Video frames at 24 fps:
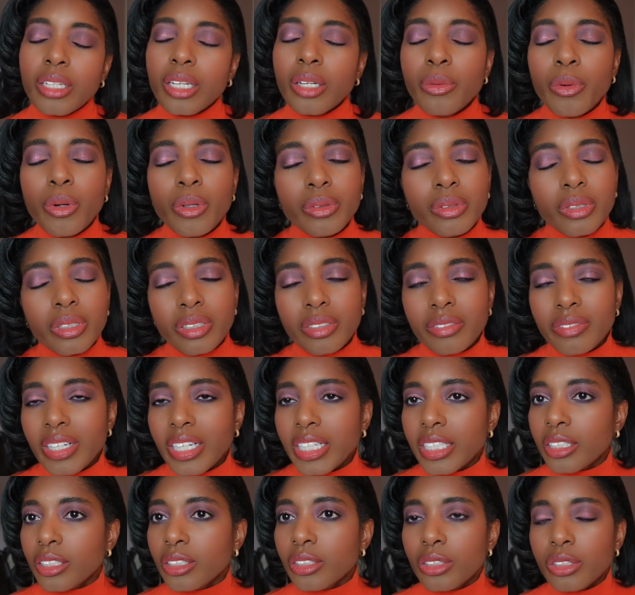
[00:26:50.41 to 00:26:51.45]
won't look
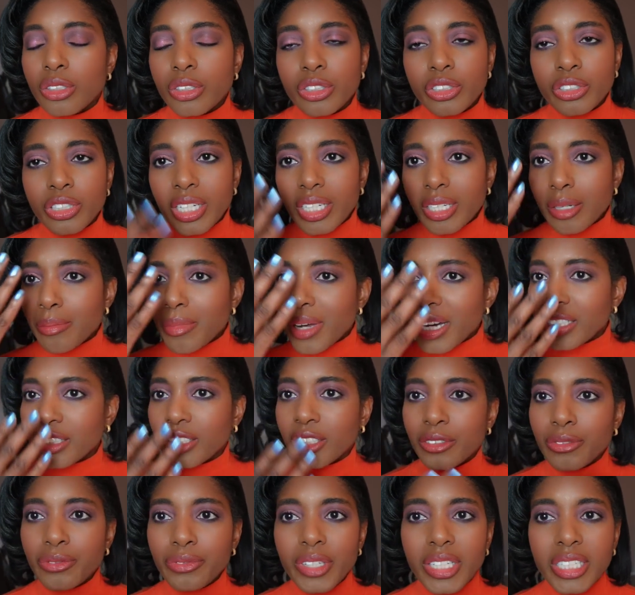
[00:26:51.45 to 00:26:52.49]
right. You know, you're trying to match
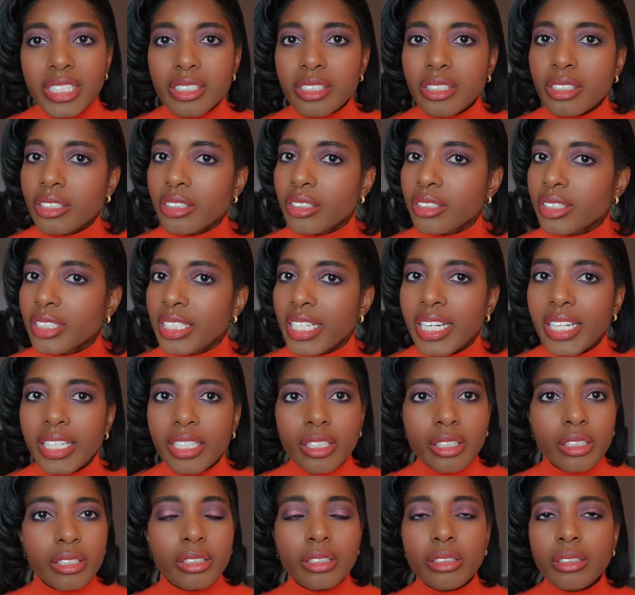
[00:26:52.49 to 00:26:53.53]
your face to your
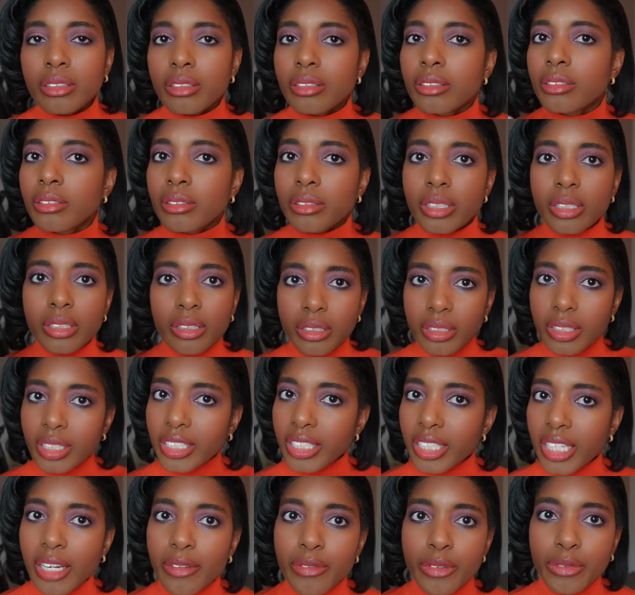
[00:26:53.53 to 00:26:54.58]
neck. You can look
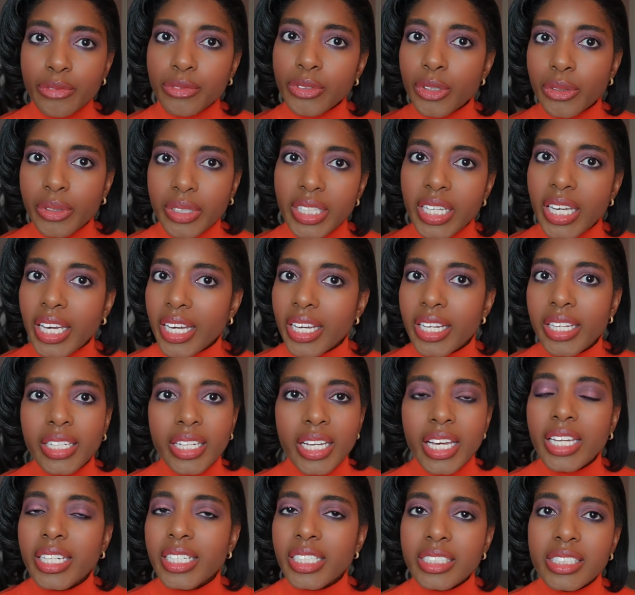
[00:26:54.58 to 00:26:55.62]
like you have a floating
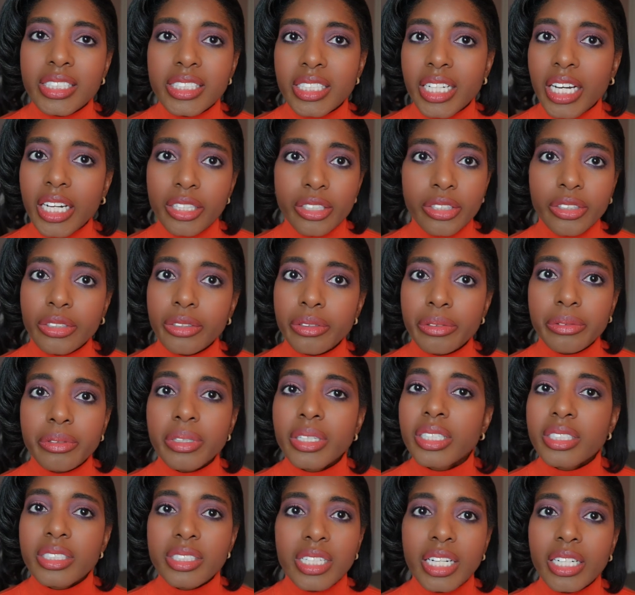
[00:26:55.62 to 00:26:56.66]
head, and it's not cute.
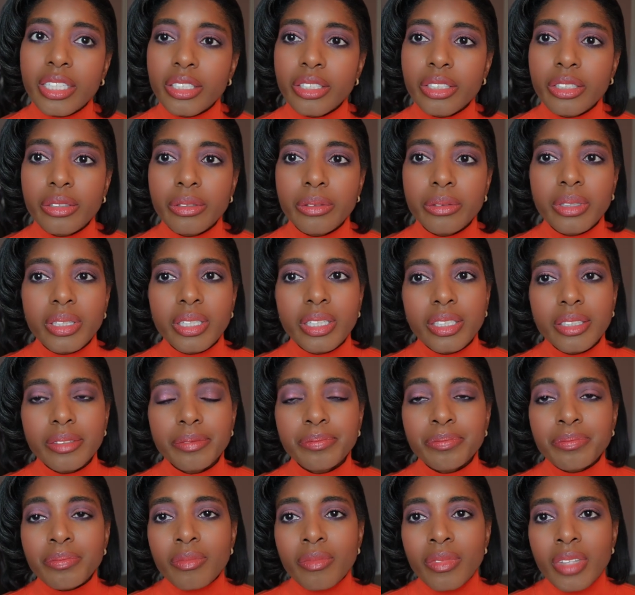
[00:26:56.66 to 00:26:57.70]
It's not cute. And
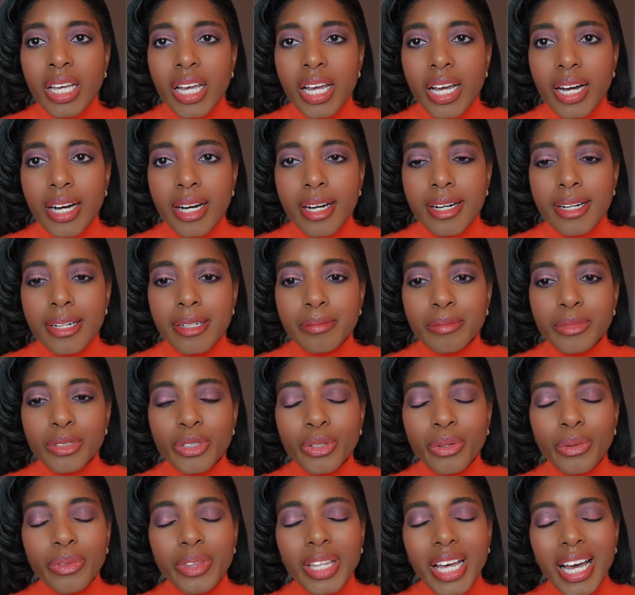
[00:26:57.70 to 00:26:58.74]

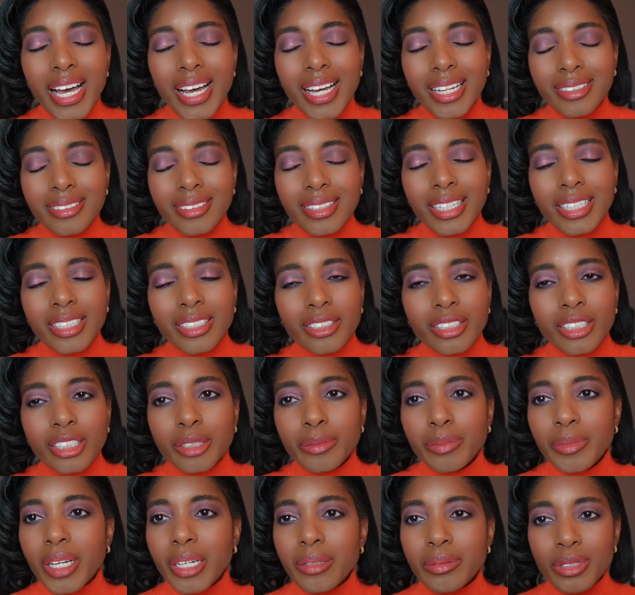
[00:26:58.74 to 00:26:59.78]
so that kind of
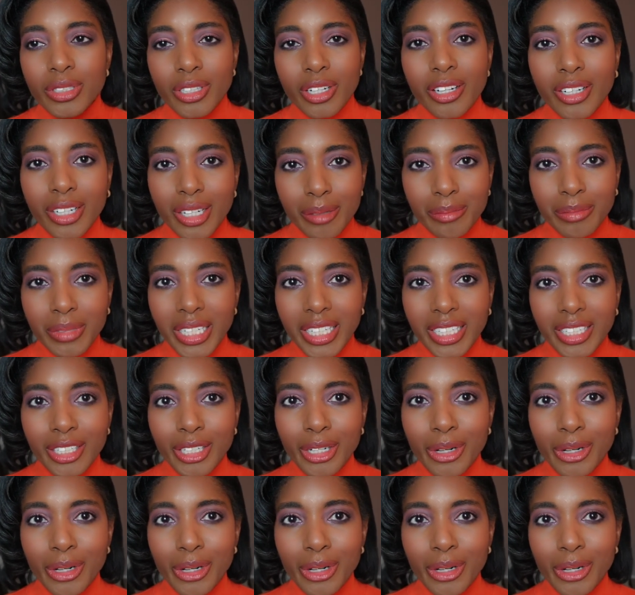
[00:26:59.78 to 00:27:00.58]
irked me. I'm sorry I'm like